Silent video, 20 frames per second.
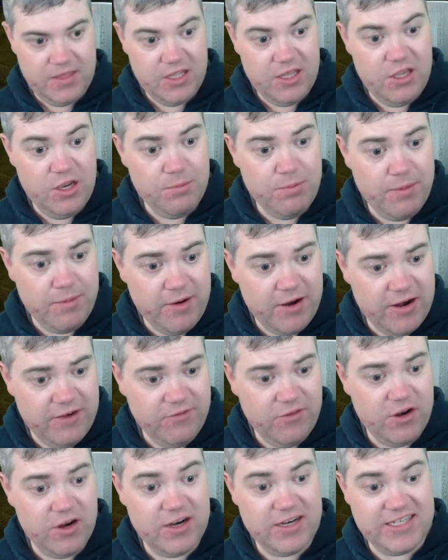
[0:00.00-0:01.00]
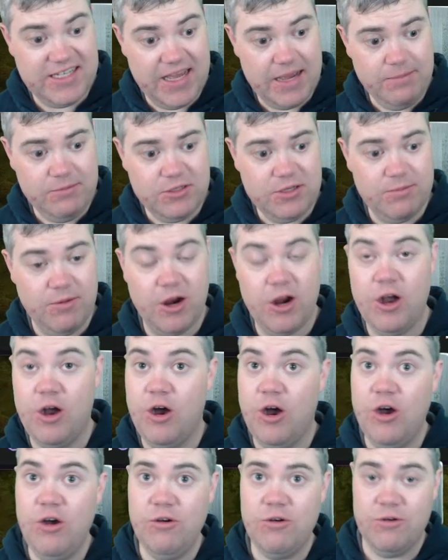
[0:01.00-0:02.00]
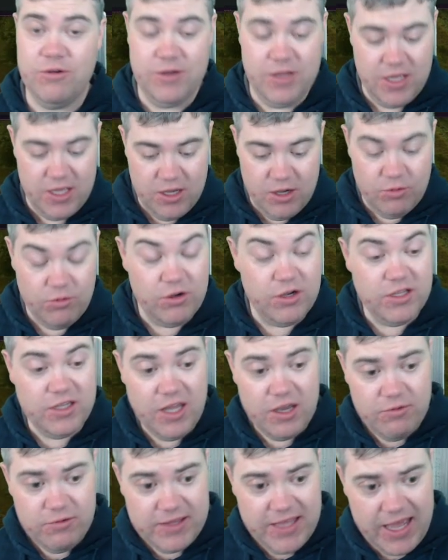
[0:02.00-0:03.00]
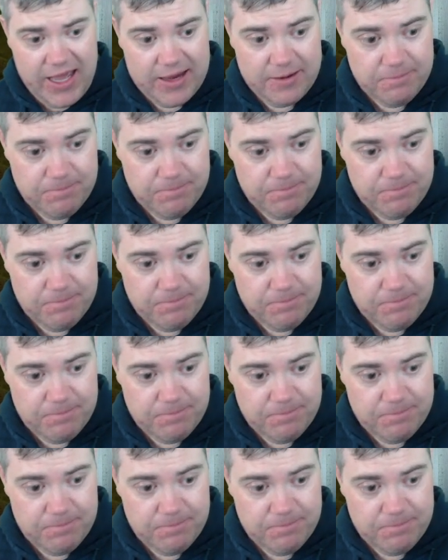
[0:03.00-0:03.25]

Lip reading: You're preparing for your exam tomorrow. Oh, well, good luck with that.